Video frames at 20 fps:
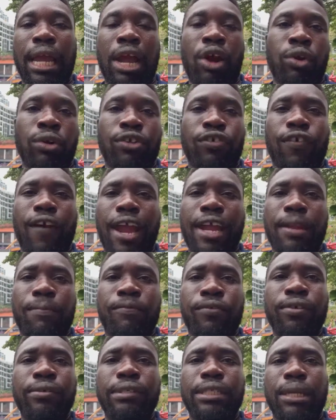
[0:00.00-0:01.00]
or trying to
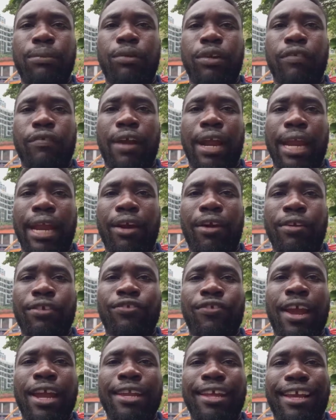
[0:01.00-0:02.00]
prove someone right, or trying